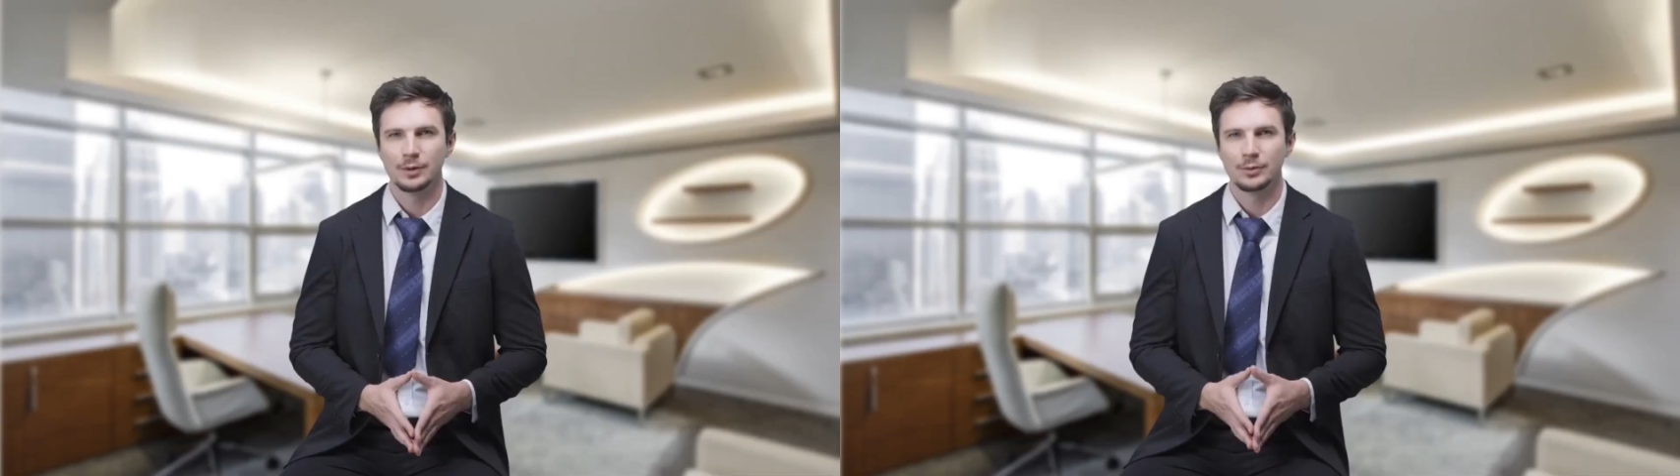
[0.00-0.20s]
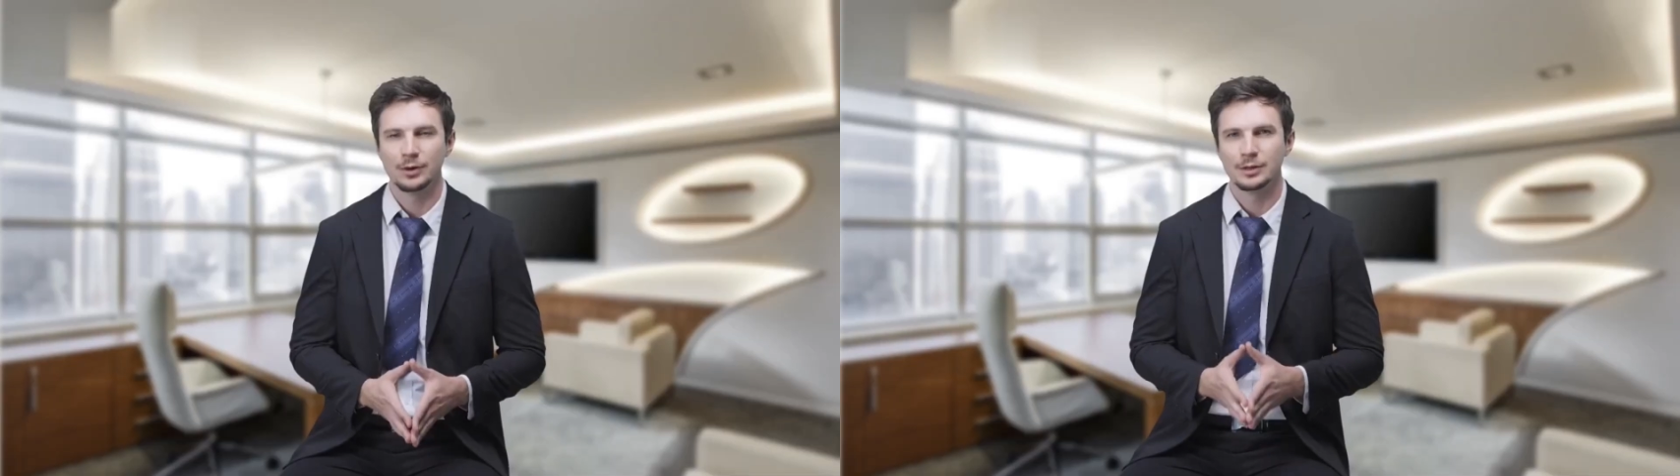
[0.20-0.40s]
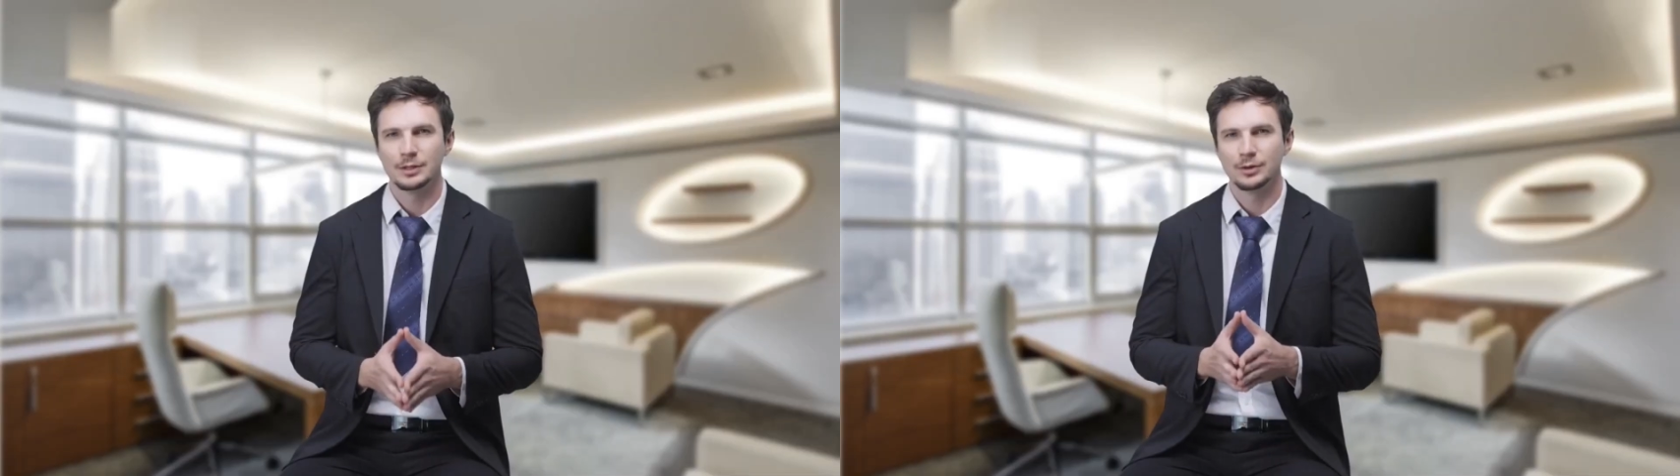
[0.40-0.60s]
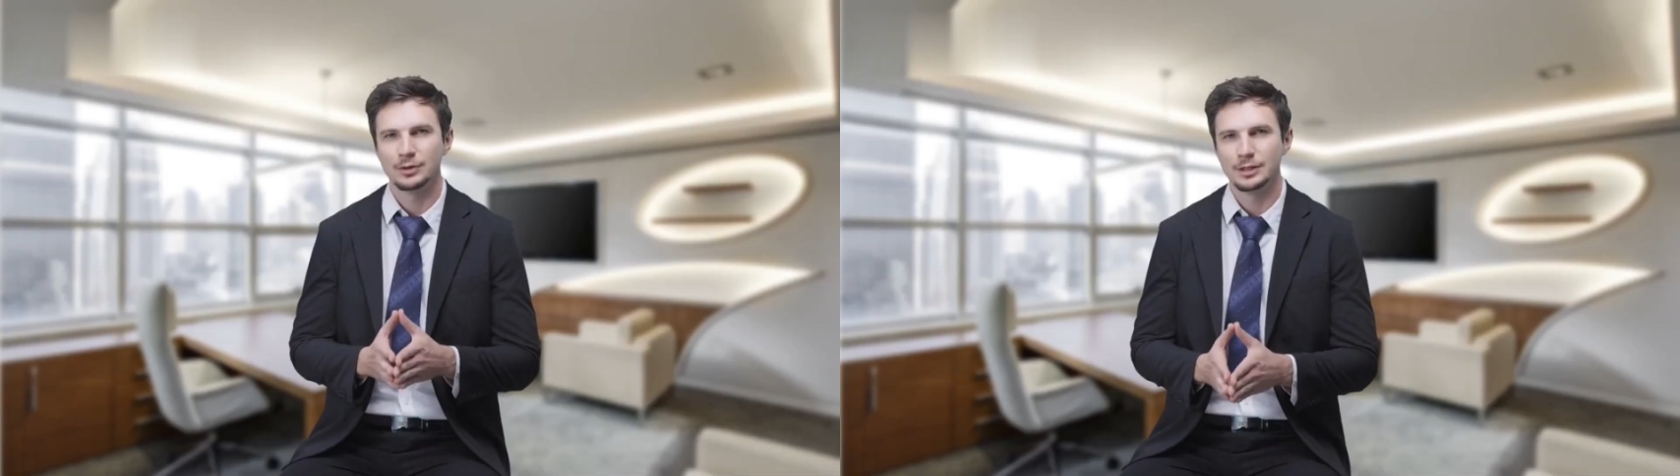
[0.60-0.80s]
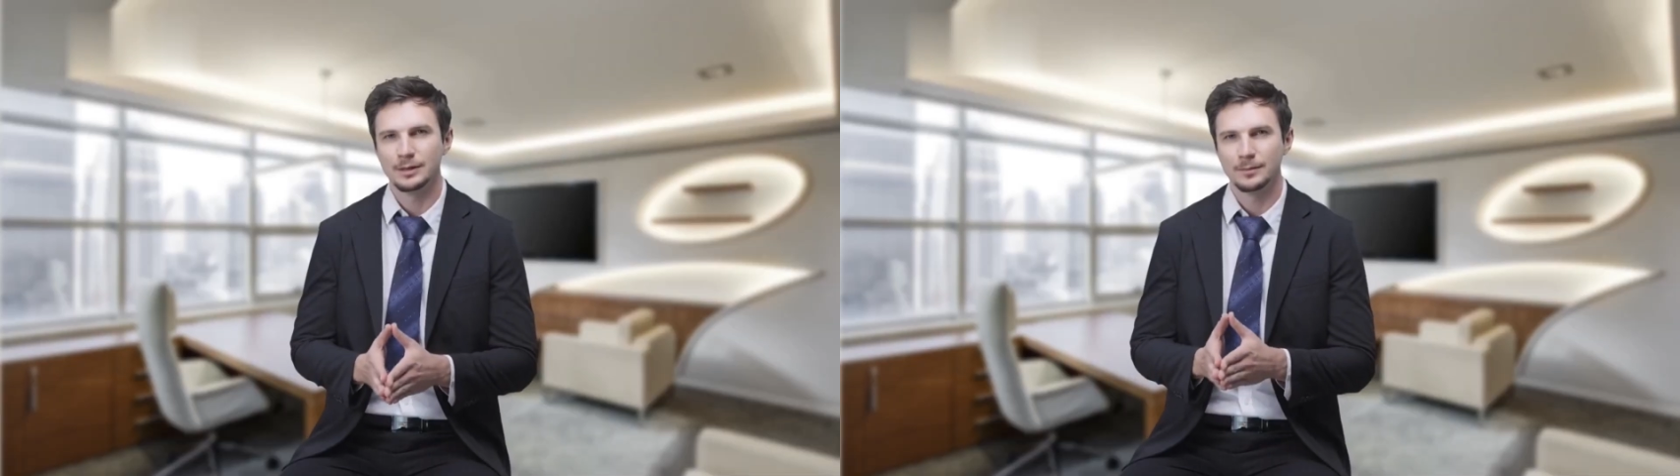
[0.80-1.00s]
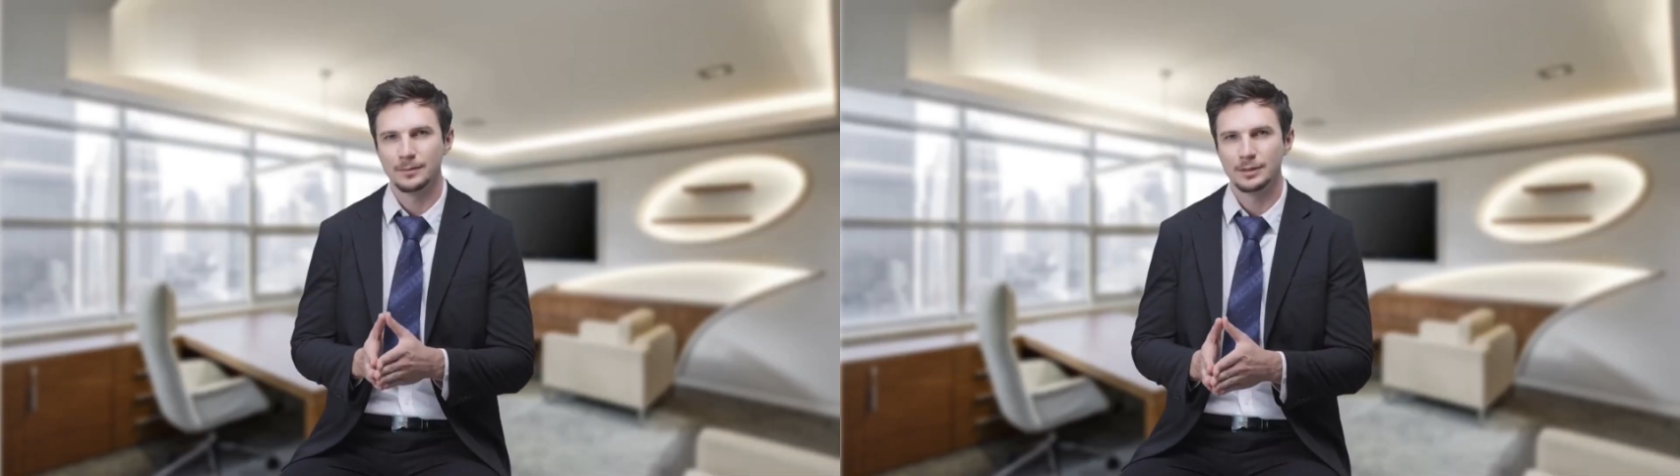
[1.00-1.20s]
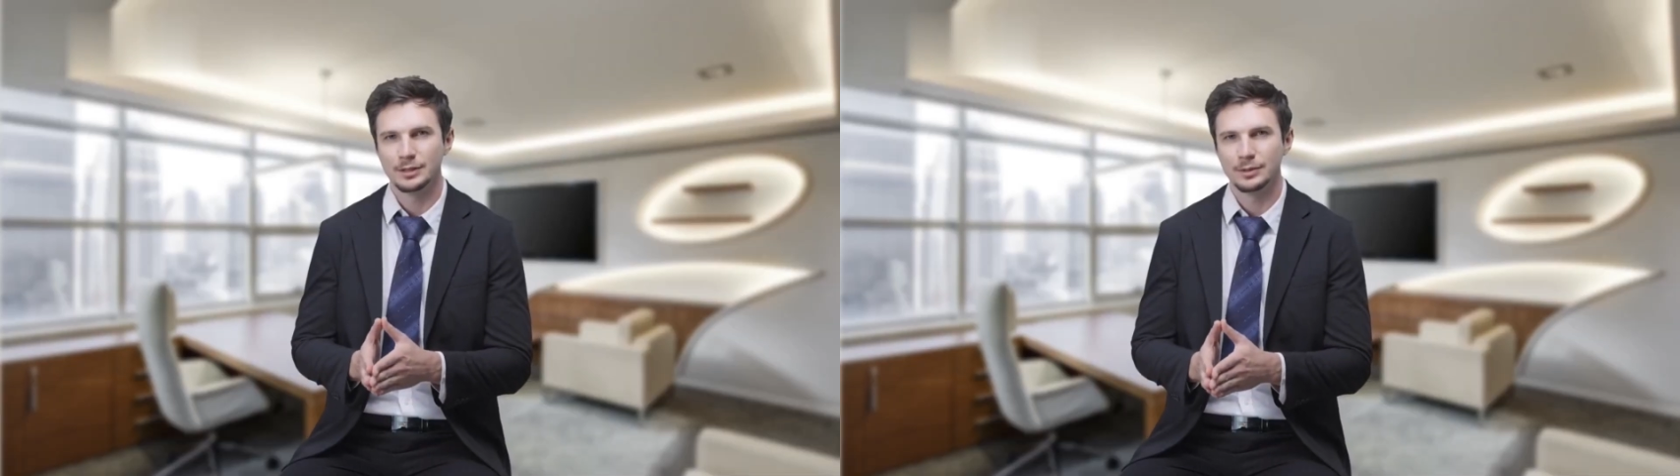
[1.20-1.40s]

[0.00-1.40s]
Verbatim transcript: Focus on capturing unique